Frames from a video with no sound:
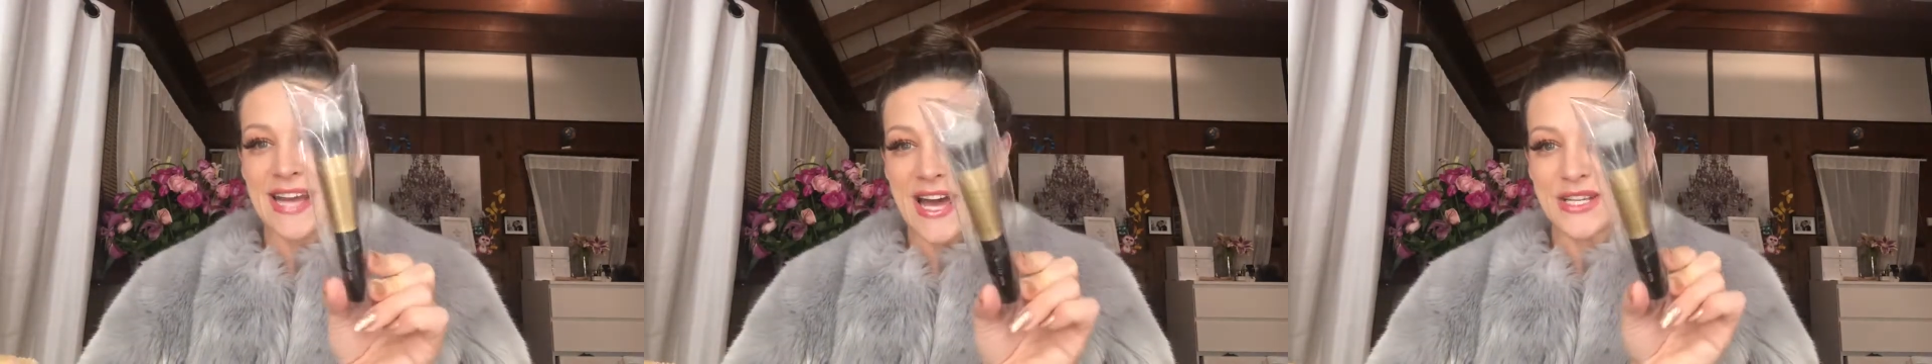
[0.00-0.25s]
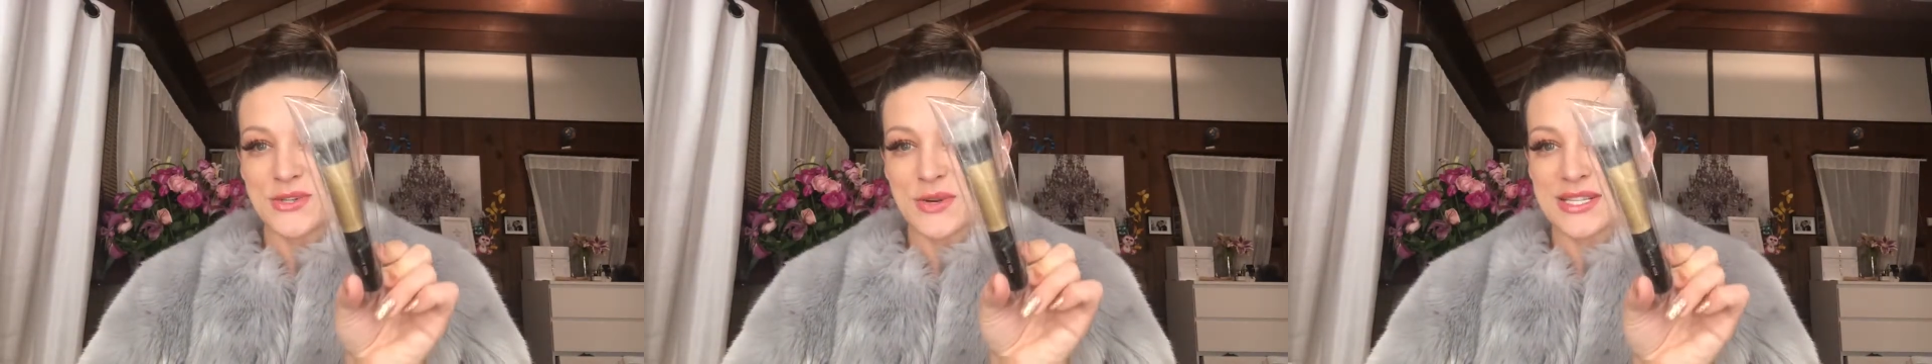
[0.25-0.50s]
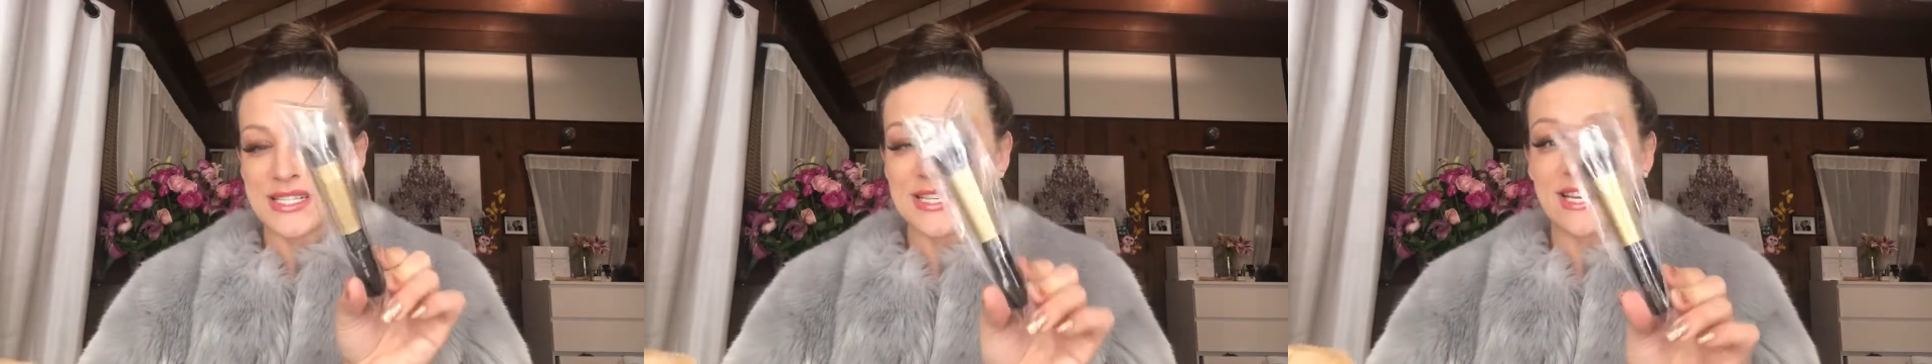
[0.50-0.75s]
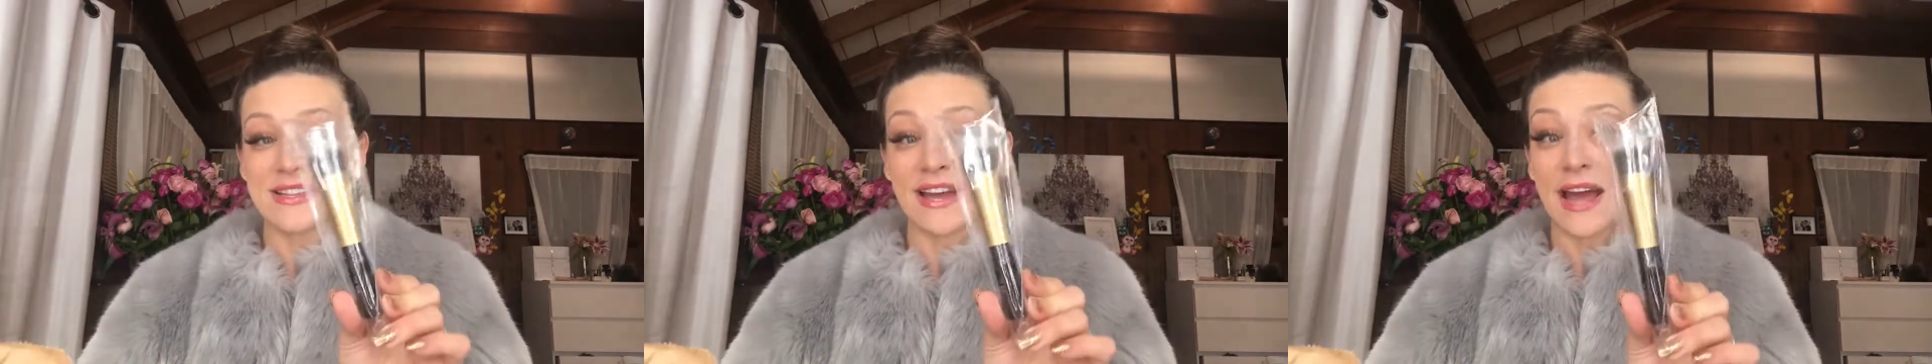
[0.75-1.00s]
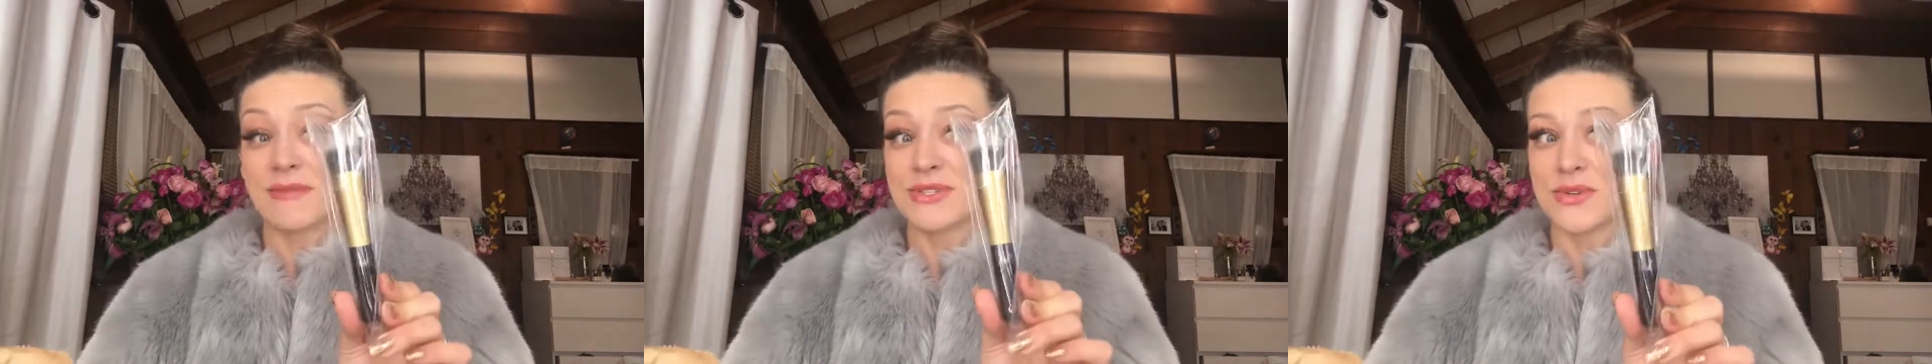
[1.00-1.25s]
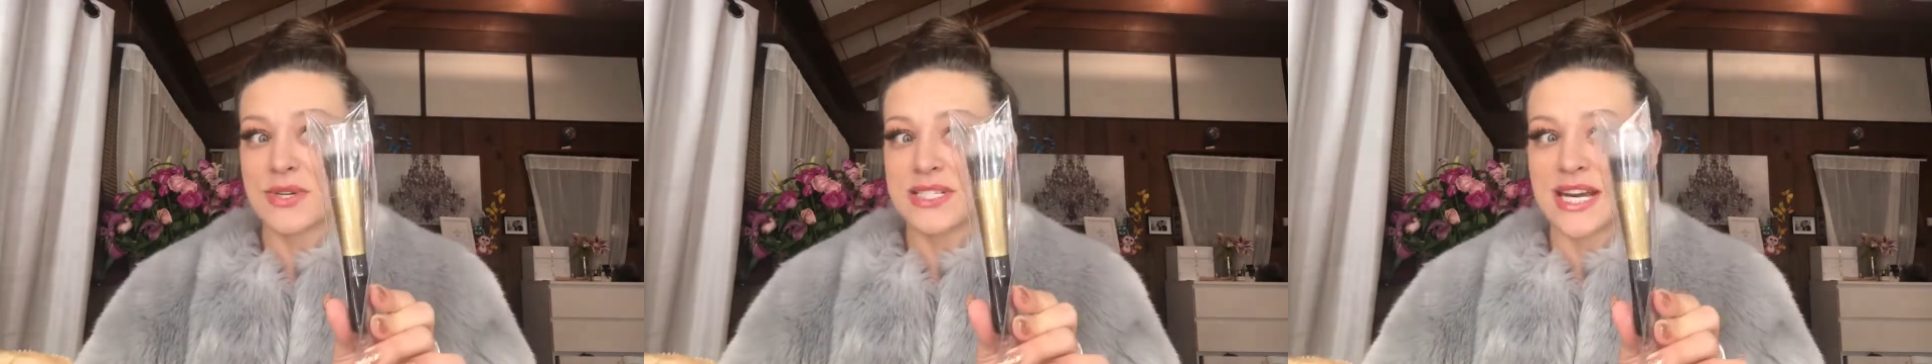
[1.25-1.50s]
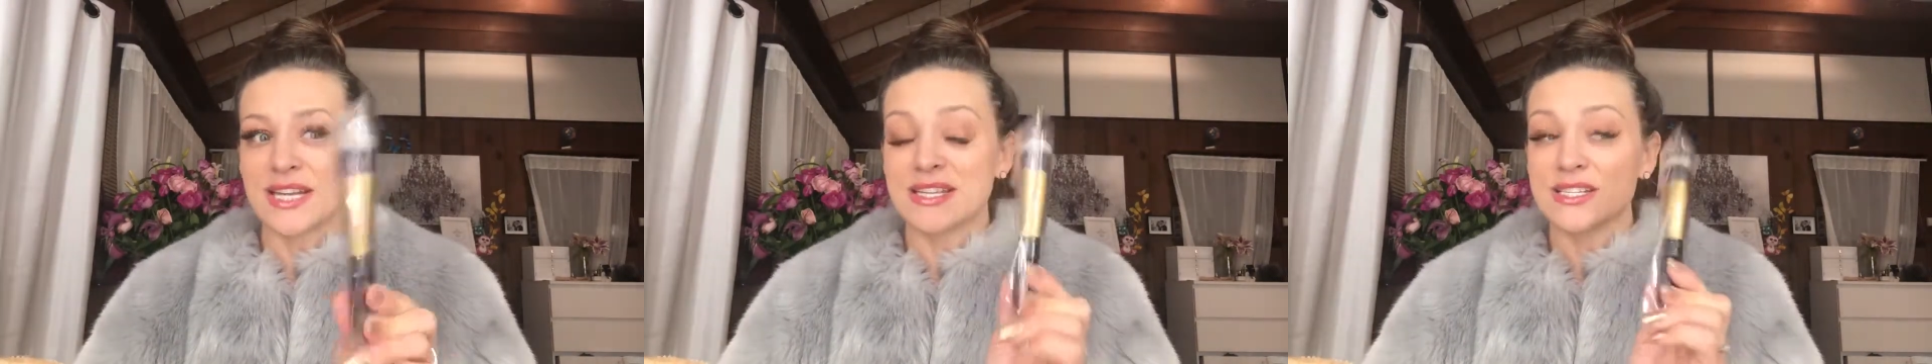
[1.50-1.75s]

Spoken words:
as you can see, like, I'm so excited.